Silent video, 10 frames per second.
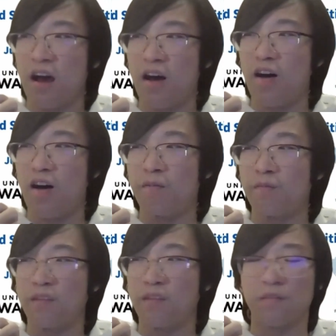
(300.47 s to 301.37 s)

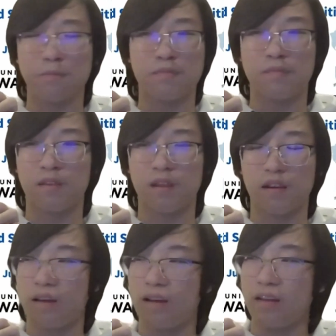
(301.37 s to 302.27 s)
um
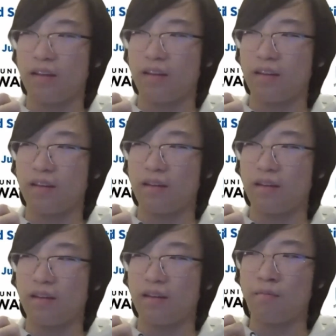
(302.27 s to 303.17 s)

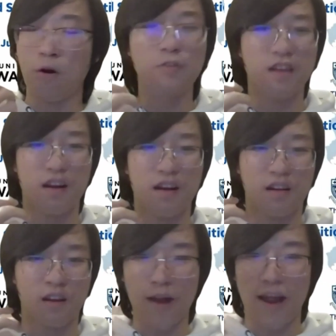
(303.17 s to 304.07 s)
most are
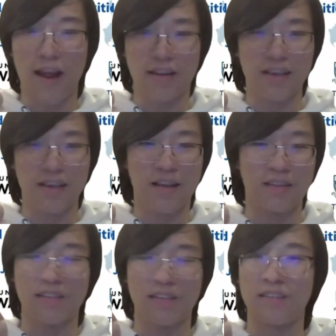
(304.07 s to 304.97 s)
correct,
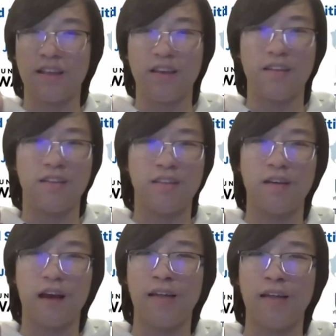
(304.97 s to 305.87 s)
and then
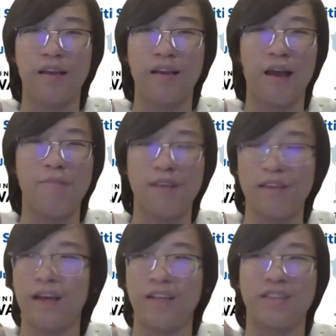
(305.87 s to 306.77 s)
I believe
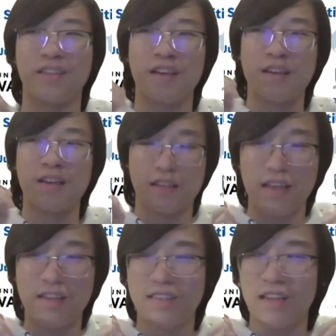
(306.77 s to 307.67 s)
that
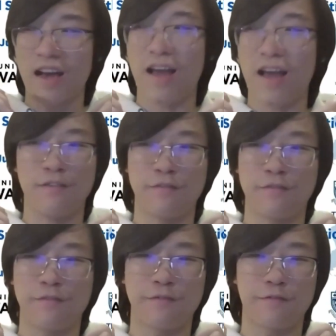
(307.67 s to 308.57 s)
this kind of
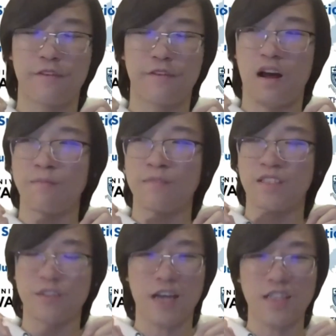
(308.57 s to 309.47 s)

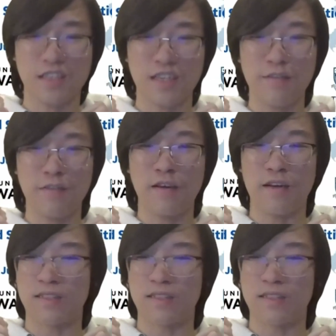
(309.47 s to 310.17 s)
strategy